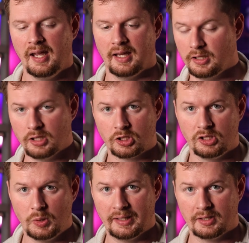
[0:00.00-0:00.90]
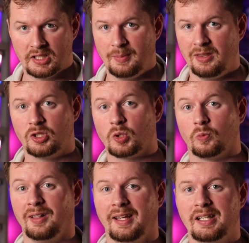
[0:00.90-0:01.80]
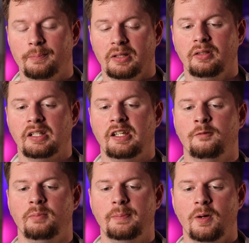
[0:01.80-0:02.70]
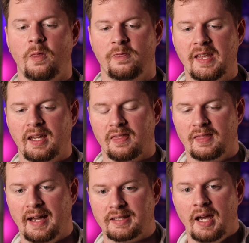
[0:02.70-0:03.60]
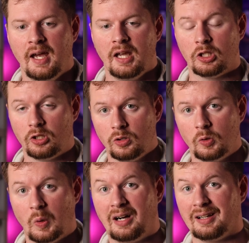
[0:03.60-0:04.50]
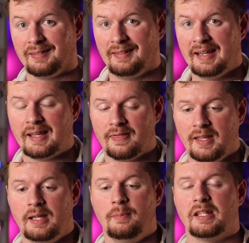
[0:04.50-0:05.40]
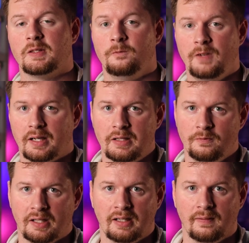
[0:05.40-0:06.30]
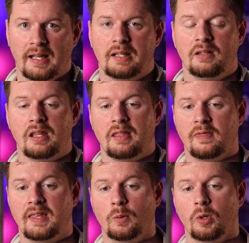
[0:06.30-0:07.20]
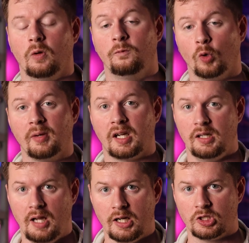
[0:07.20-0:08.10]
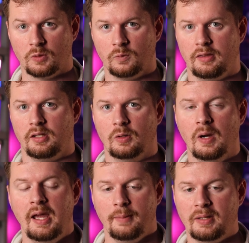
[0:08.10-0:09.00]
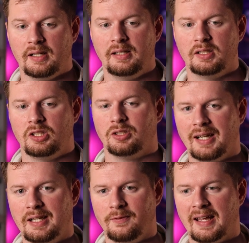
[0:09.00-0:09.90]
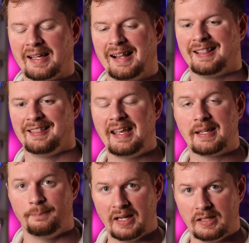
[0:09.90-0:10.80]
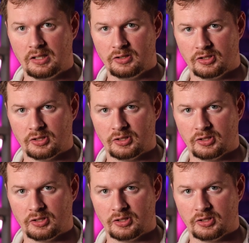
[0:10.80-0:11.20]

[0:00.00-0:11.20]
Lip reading: In addition to entertainment, there's relatability. If people think that you are like them, it's very likely that they will form a connection with you because you're kind of like-minded